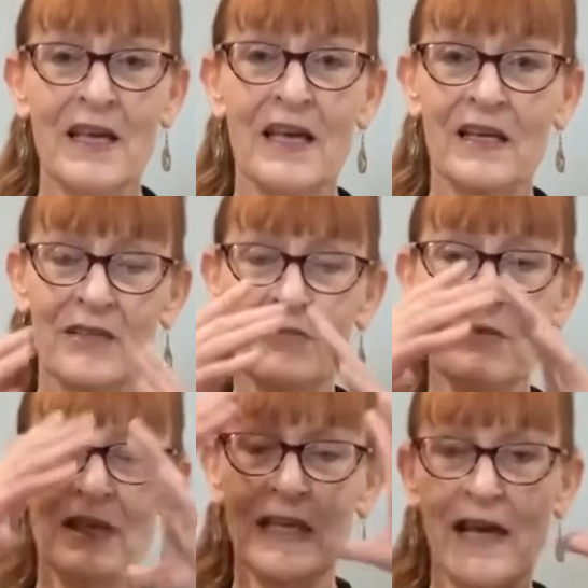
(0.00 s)
it can
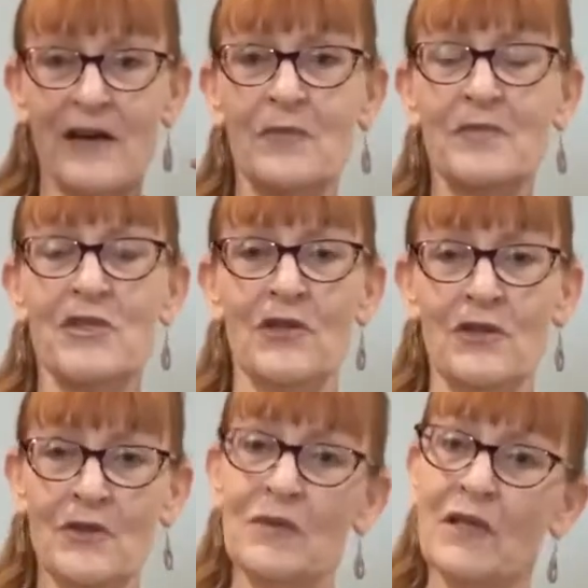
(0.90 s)
really help
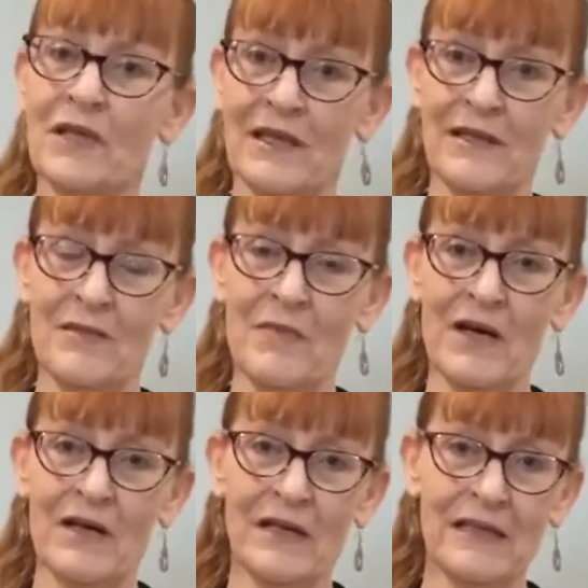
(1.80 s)
to clear the
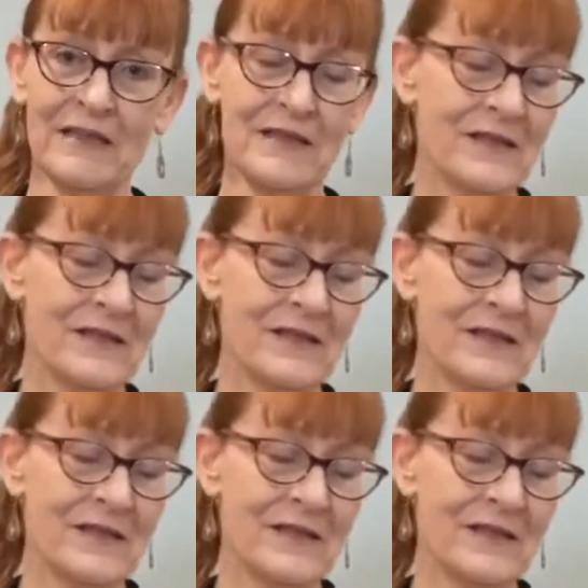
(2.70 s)
mind.